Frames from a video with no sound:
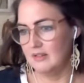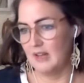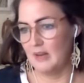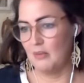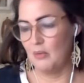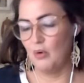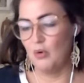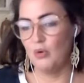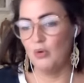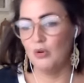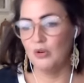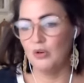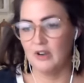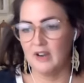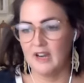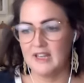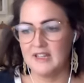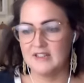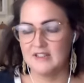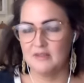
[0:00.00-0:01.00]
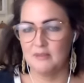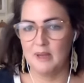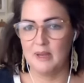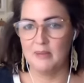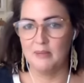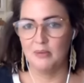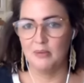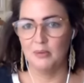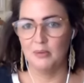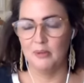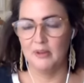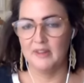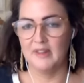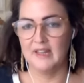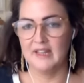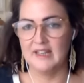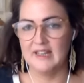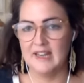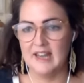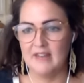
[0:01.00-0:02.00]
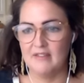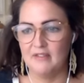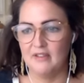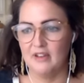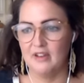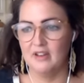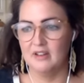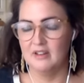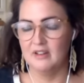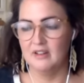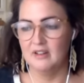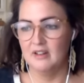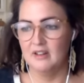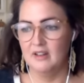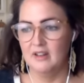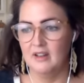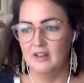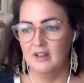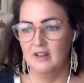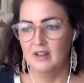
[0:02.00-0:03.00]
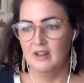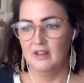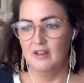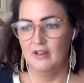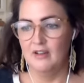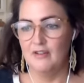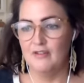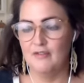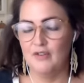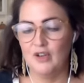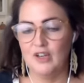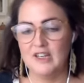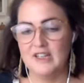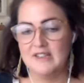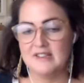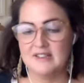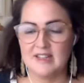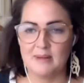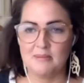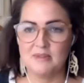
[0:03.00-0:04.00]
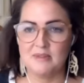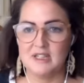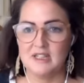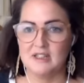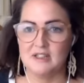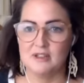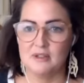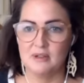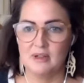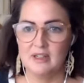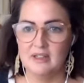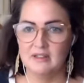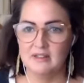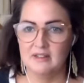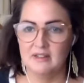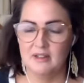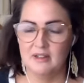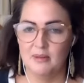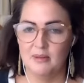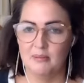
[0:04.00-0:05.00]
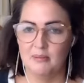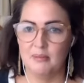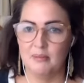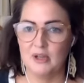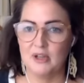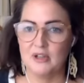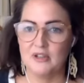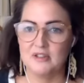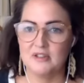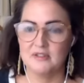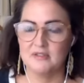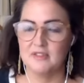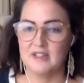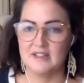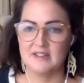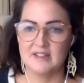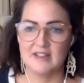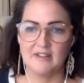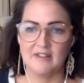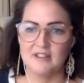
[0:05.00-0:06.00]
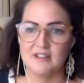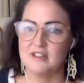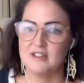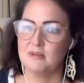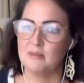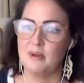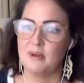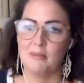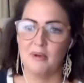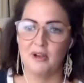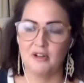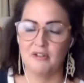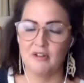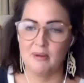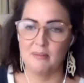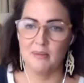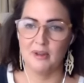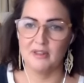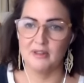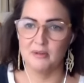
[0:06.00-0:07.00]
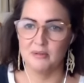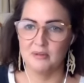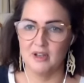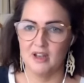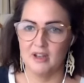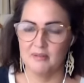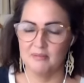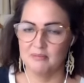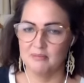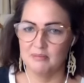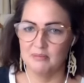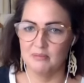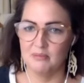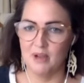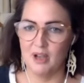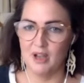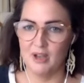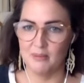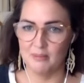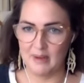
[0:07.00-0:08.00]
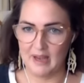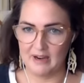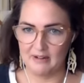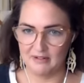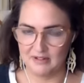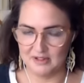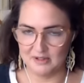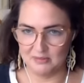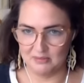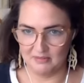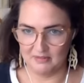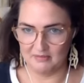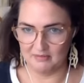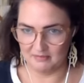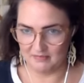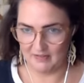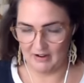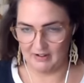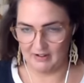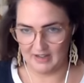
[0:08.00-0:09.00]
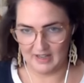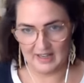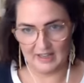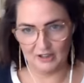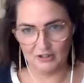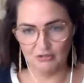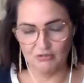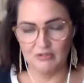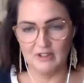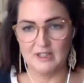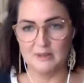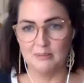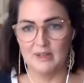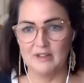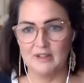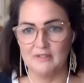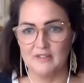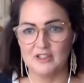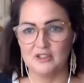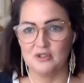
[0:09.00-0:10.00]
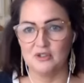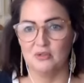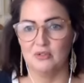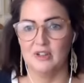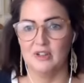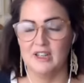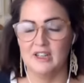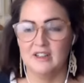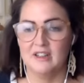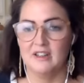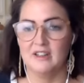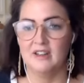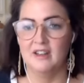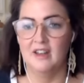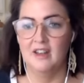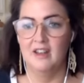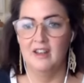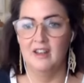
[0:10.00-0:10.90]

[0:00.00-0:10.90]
they were all creative people, but they never fully stepped into it because of these narratives. I mean, my grandmother, her her parents, very incredibly Victorian,